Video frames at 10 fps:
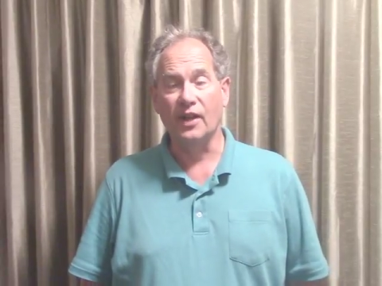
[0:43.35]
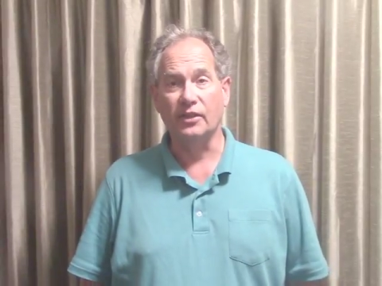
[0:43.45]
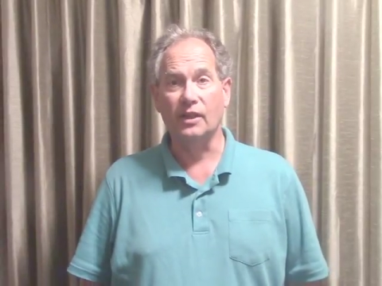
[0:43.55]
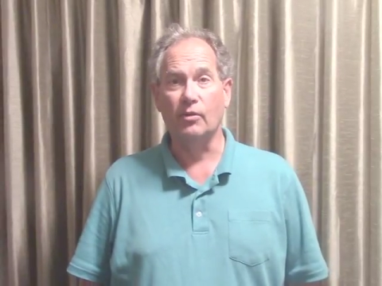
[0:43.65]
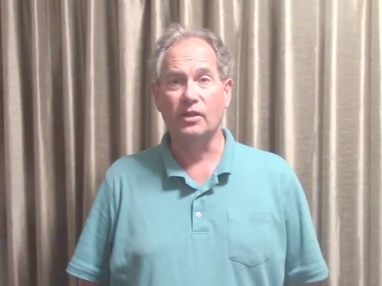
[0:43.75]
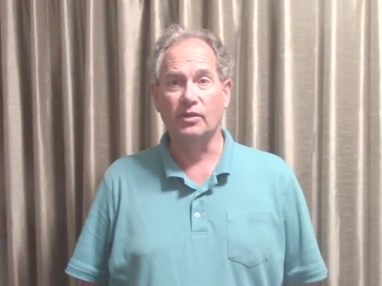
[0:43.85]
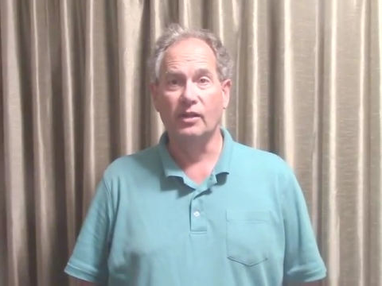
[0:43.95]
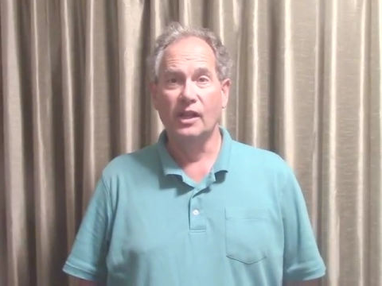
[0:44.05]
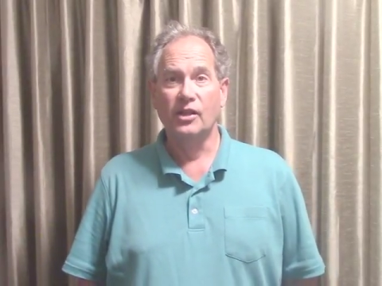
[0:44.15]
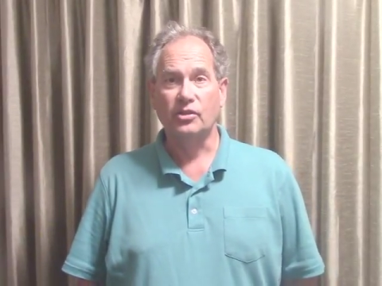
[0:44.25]
I think they were
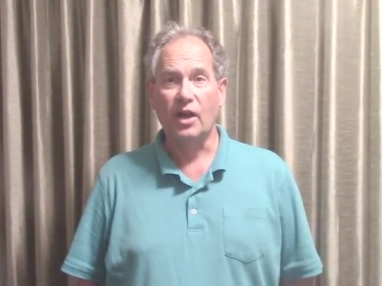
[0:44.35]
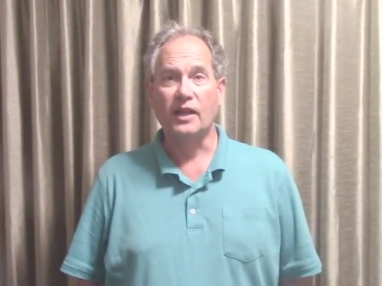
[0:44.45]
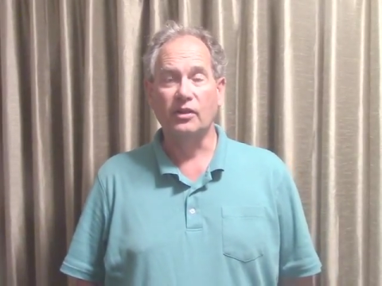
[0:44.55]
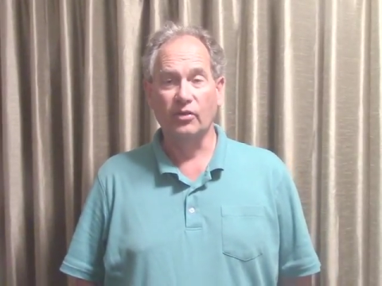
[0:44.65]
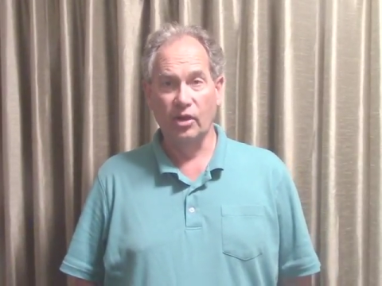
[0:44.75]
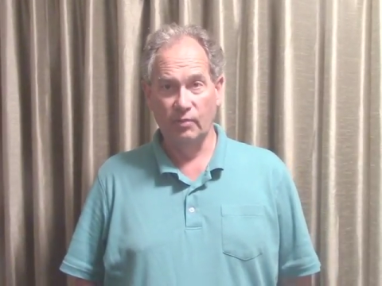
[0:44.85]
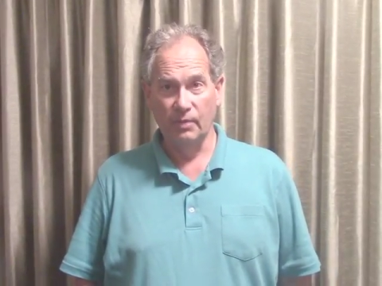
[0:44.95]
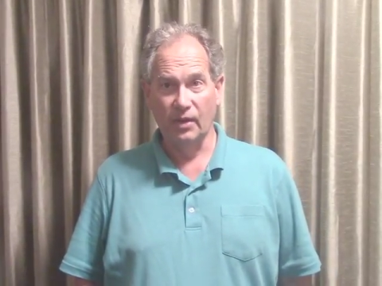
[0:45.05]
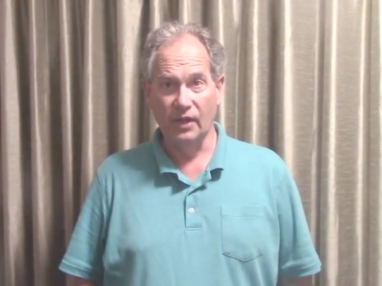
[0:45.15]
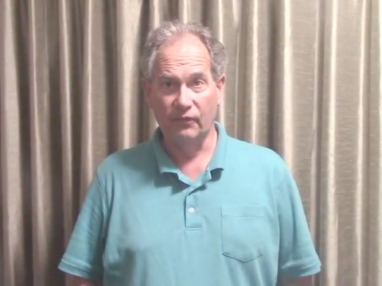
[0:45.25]
distracted a little
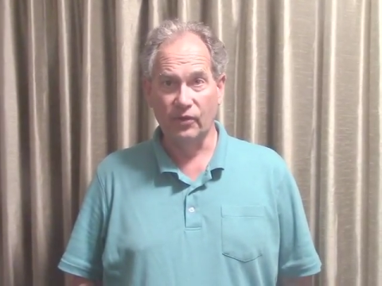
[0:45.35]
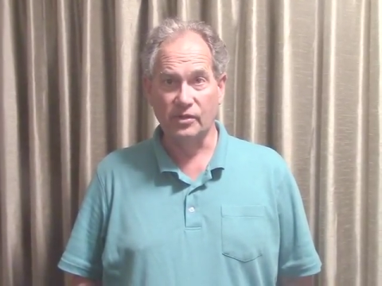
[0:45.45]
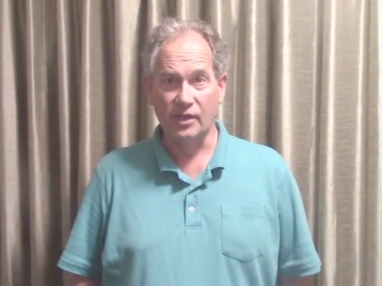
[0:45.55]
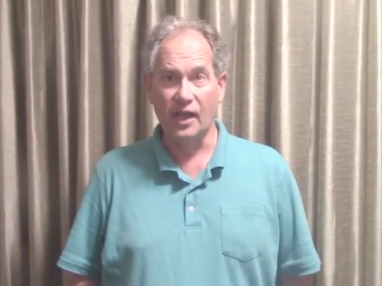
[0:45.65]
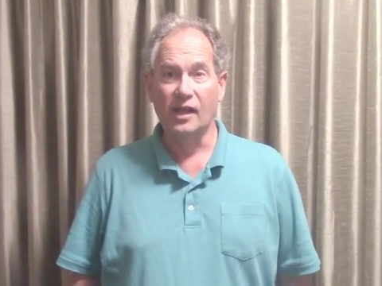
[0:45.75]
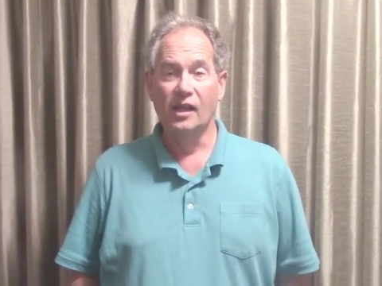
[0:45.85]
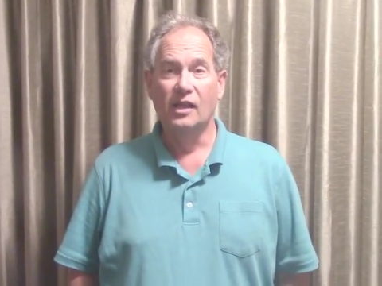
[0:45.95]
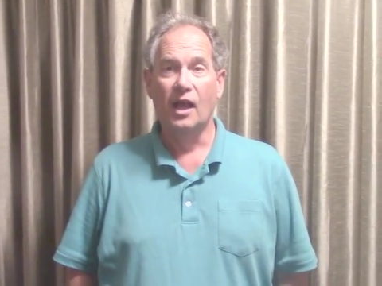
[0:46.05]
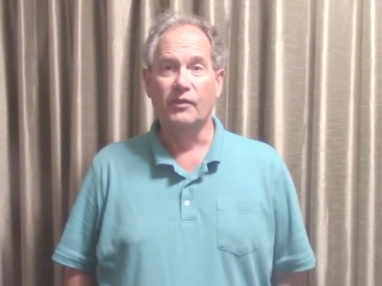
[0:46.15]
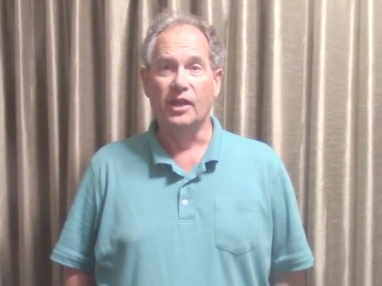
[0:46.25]
bit by the first day
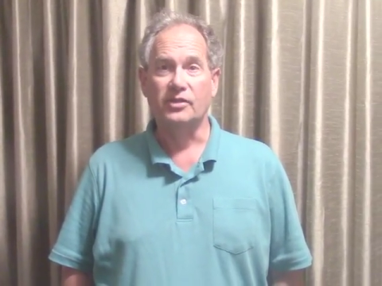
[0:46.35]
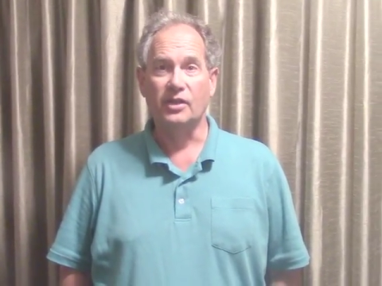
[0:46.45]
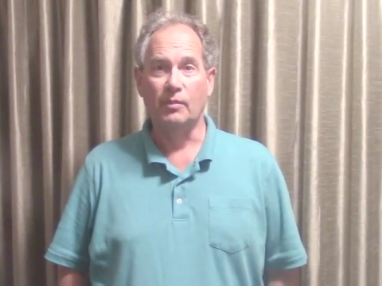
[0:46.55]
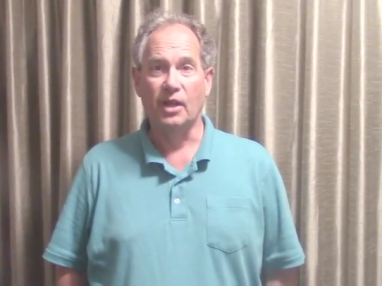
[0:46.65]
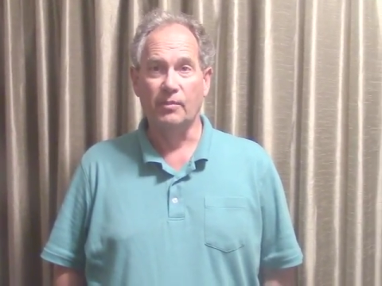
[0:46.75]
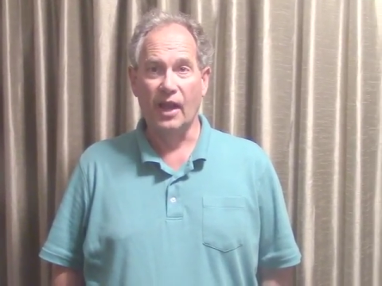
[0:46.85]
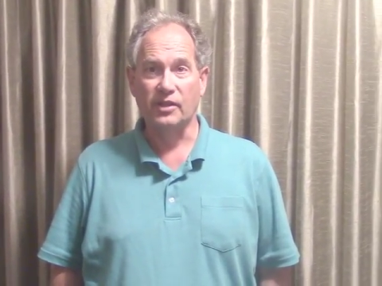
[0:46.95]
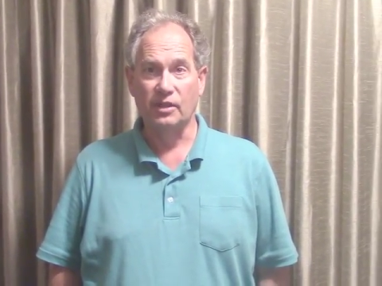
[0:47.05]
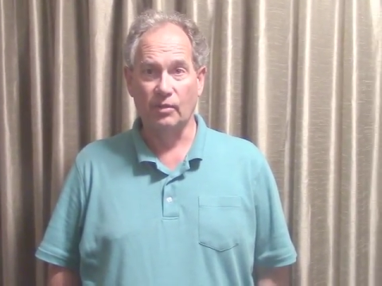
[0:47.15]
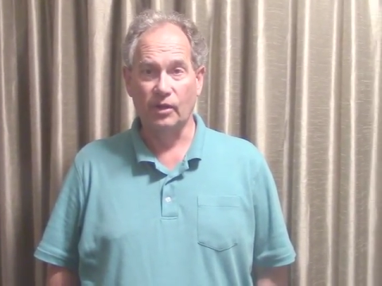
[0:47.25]
of the NCAA
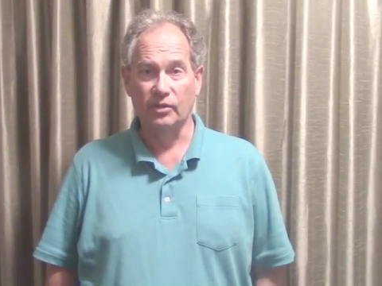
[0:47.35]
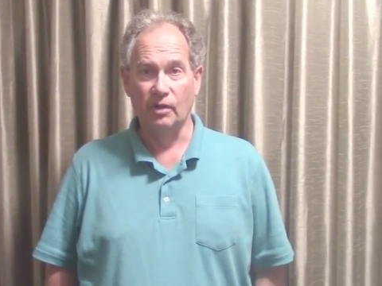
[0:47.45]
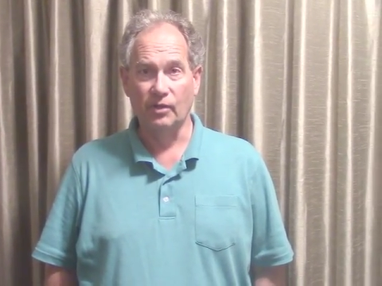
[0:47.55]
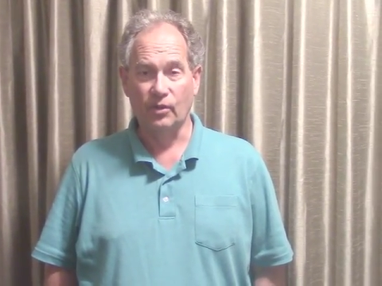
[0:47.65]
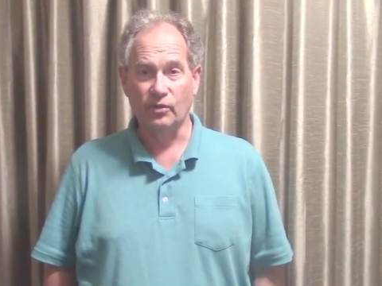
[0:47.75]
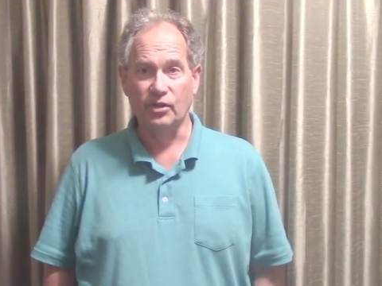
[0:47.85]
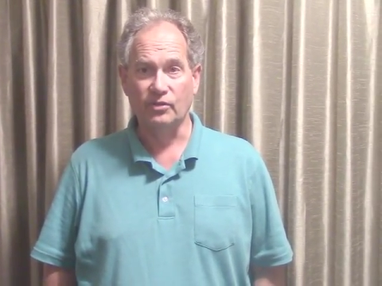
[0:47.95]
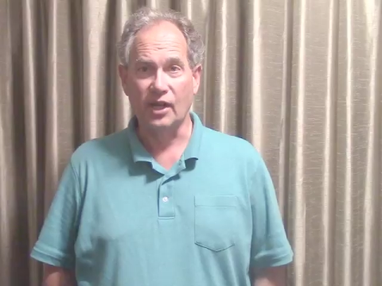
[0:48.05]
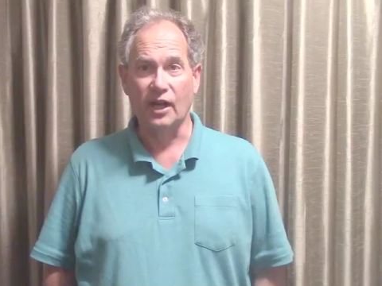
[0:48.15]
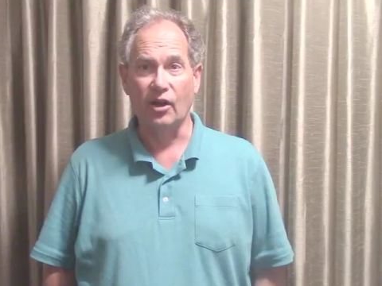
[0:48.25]
basketball tournament. Of course, you
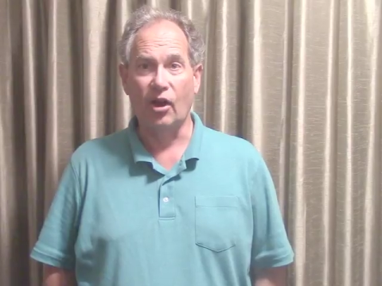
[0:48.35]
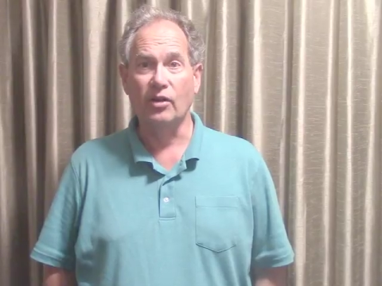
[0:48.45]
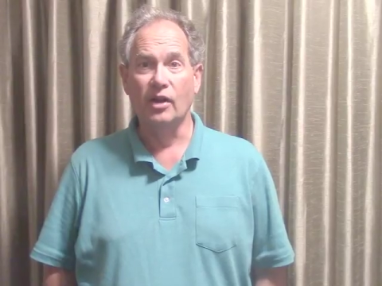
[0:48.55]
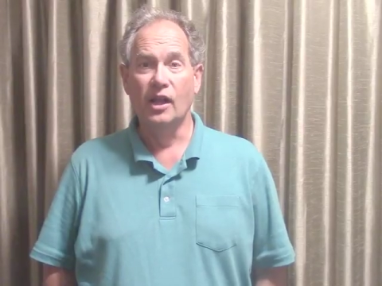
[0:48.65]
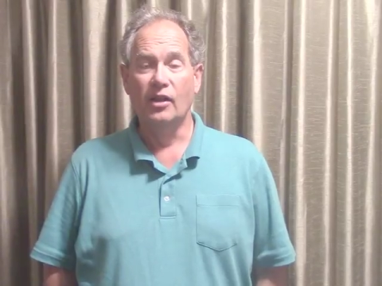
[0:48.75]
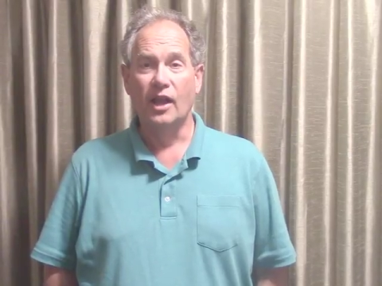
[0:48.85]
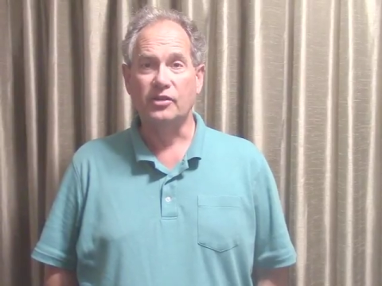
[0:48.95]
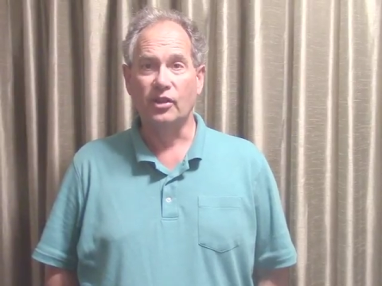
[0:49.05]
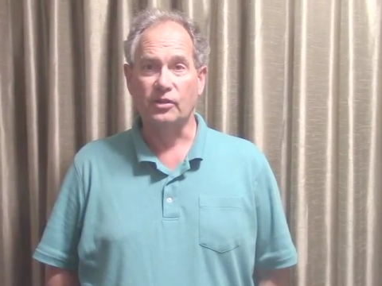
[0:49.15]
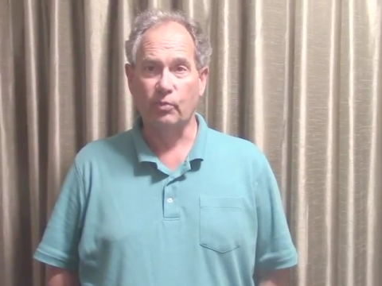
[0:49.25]
can check out our
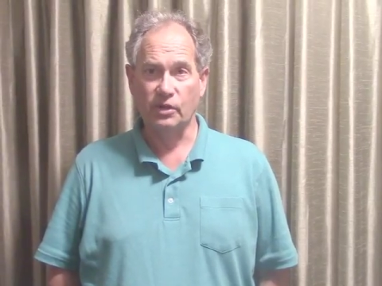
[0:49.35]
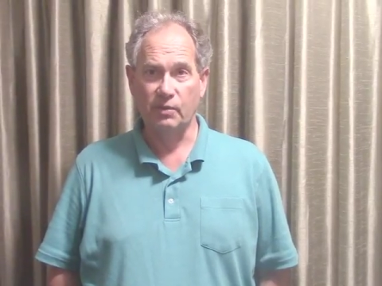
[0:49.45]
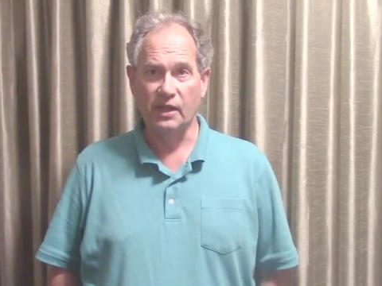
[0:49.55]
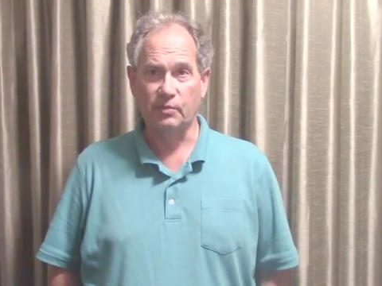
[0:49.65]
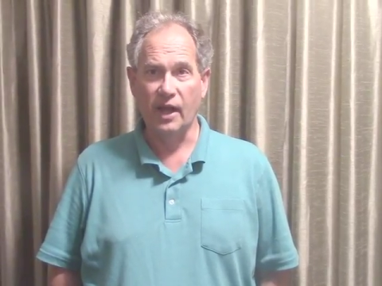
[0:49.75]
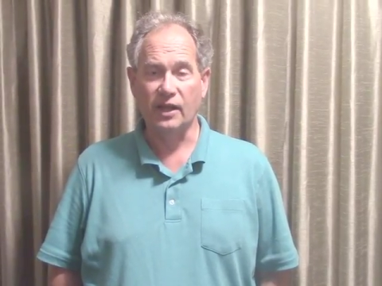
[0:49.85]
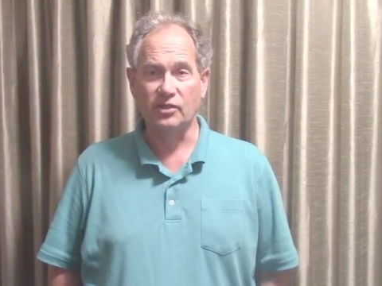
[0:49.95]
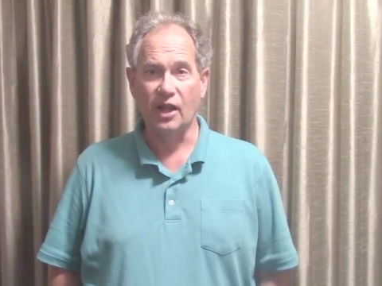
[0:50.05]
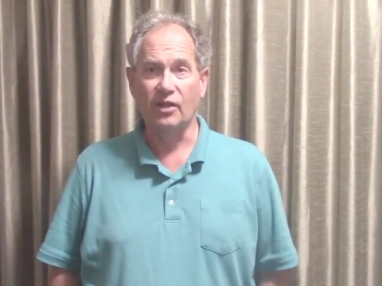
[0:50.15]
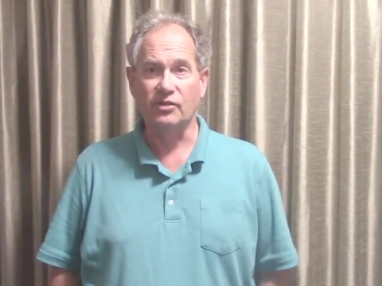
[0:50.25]
STL Sports Page Bracket
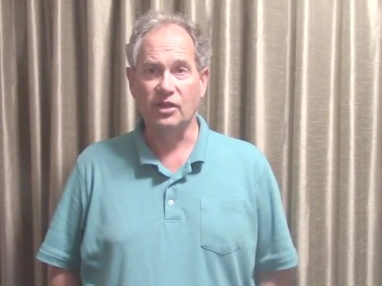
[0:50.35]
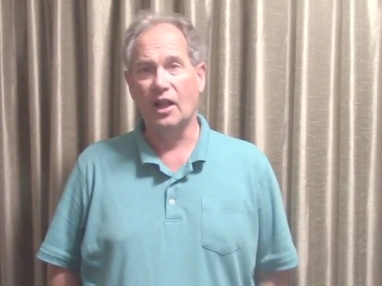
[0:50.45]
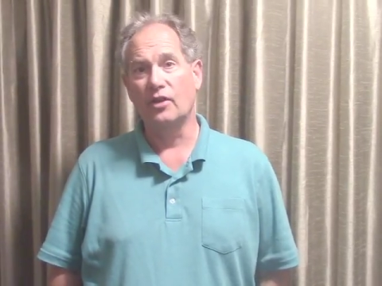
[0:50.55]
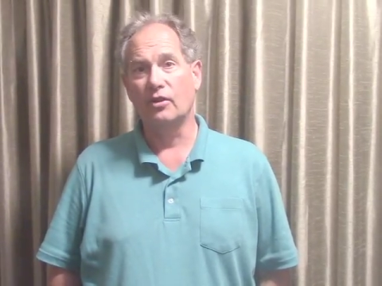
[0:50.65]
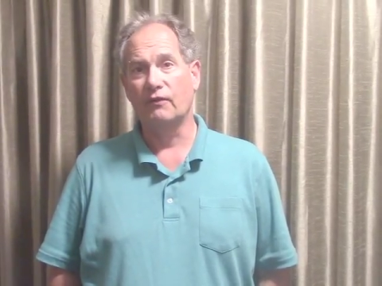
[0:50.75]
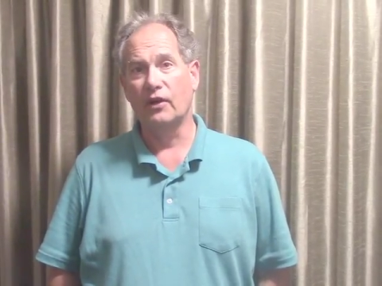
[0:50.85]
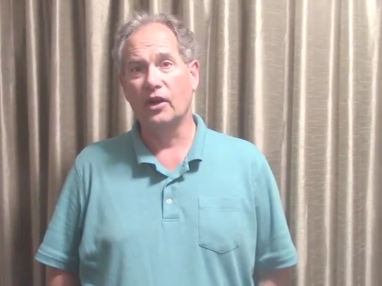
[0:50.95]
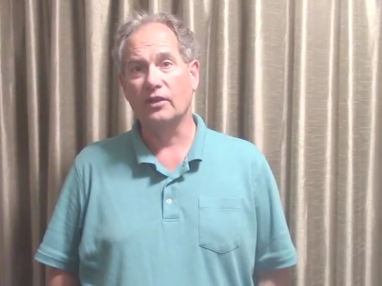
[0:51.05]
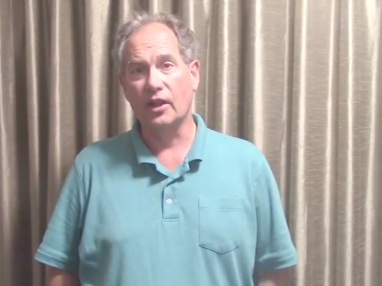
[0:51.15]
Challenge, see how you're faring.